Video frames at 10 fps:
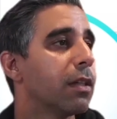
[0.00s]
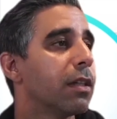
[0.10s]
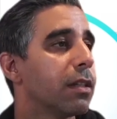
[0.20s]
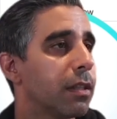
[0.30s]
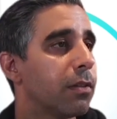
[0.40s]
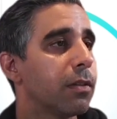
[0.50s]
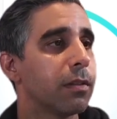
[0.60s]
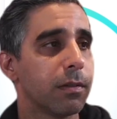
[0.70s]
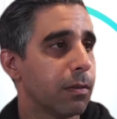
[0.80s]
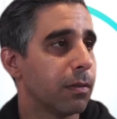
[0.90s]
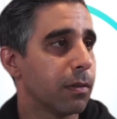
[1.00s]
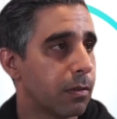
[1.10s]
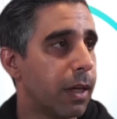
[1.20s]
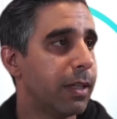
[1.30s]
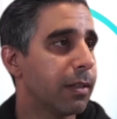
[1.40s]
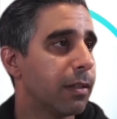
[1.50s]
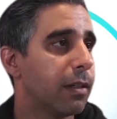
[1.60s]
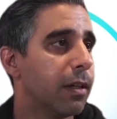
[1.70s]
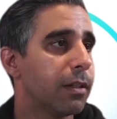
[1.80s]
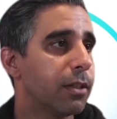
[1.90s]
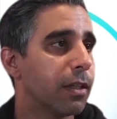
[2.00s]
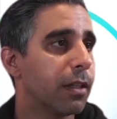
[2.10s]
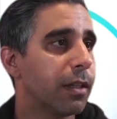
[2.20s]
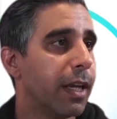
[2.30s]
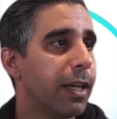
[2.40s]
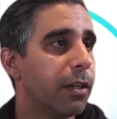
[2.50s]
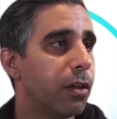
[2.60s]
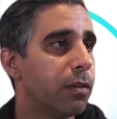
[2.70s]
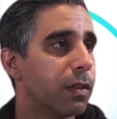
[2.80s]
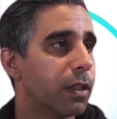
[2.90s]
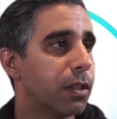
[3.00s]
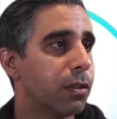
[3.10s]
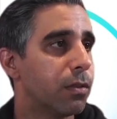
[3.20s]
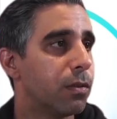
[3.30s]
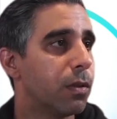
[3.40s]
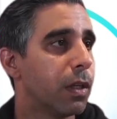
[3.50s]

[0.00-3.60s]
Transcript: So great, I shall head over to